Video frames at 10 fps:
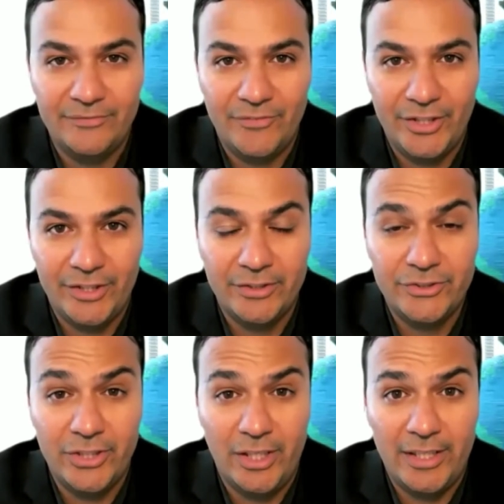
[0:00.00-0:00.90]
very good.
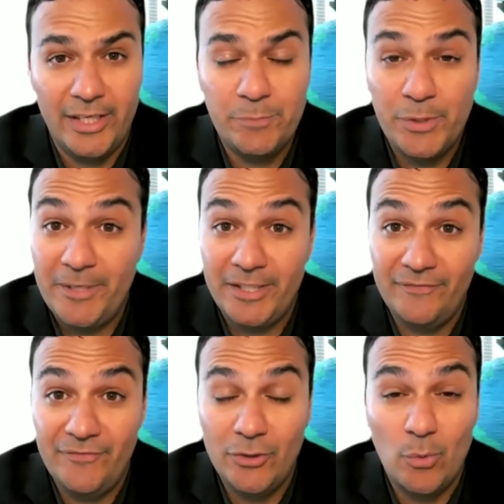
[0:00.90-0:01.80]
John, I prepared
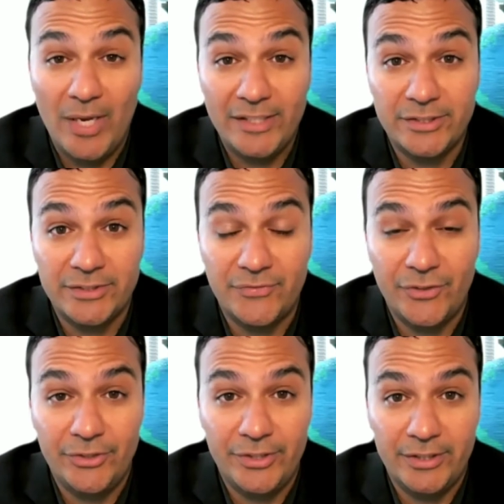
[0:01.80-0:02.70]
a few questions for
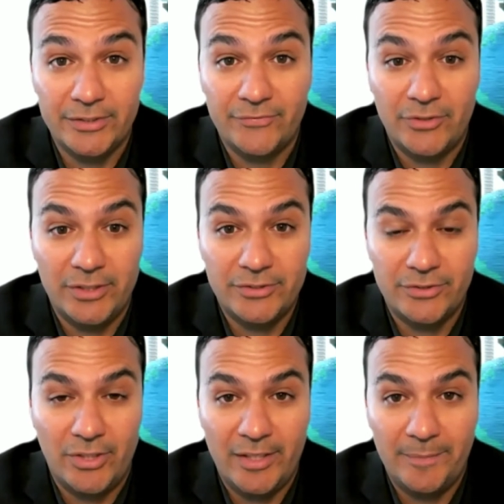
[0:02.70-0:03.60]
you here for us to
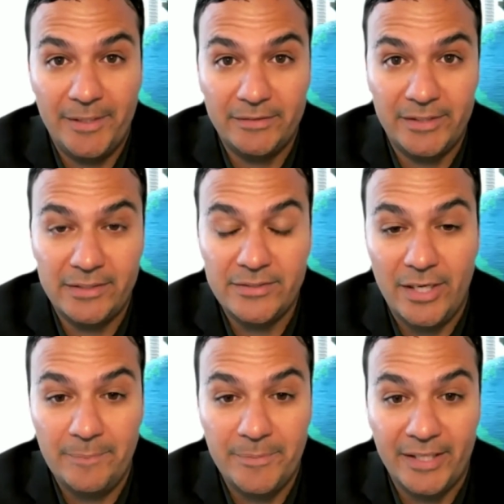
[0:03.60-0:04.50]
talk about that
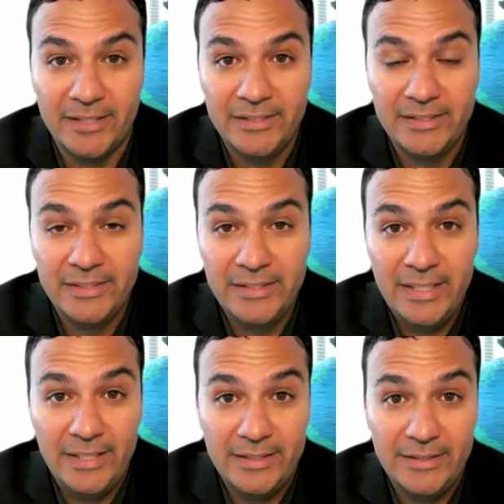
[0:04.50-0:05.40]
topic.
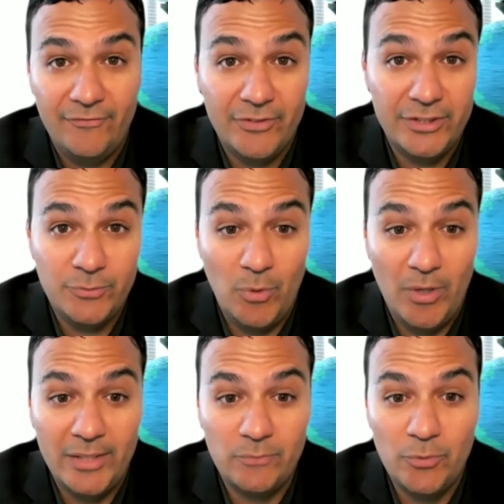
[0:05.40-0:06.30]
And the first one will